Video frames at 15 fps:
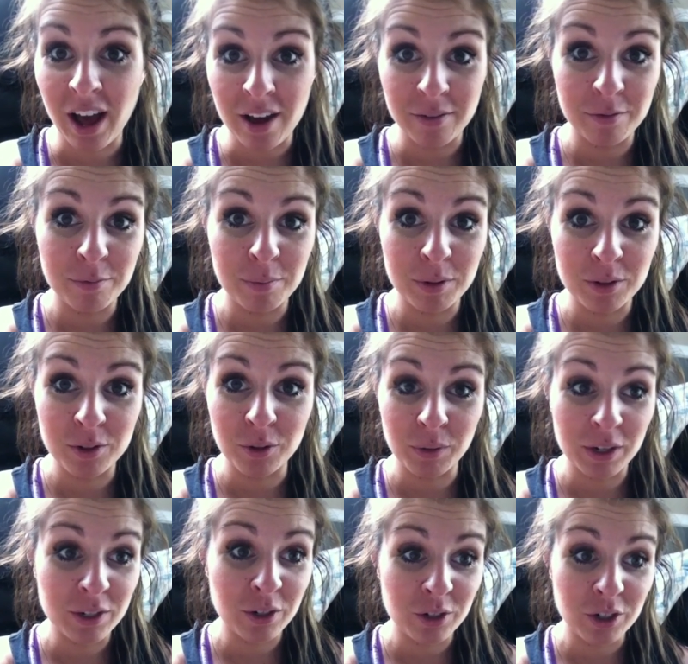I've been
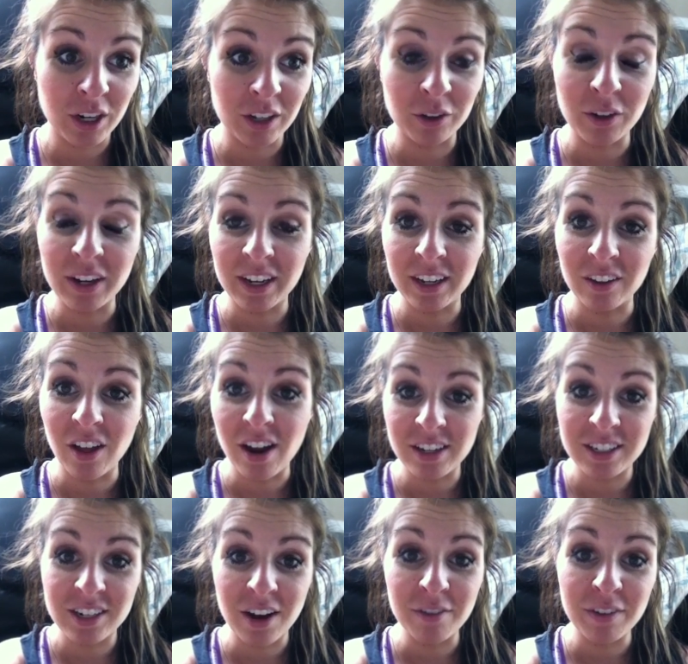researching and looking at a lot
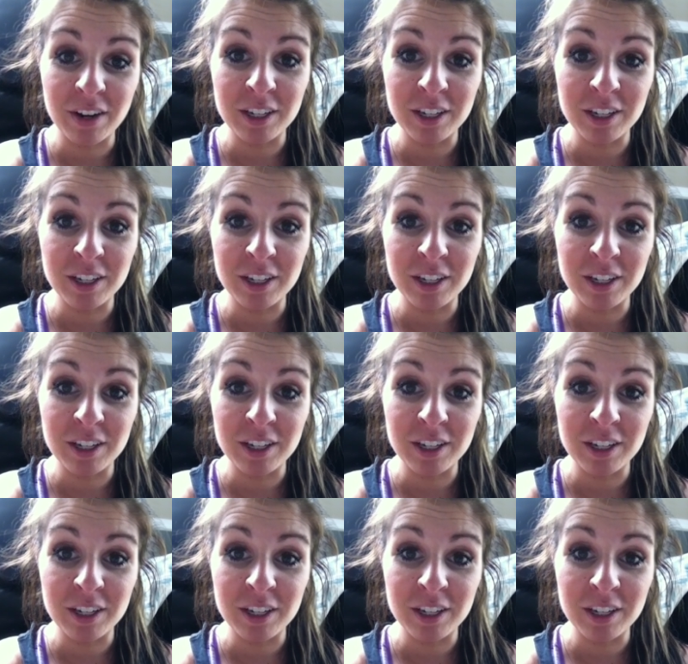of stuff,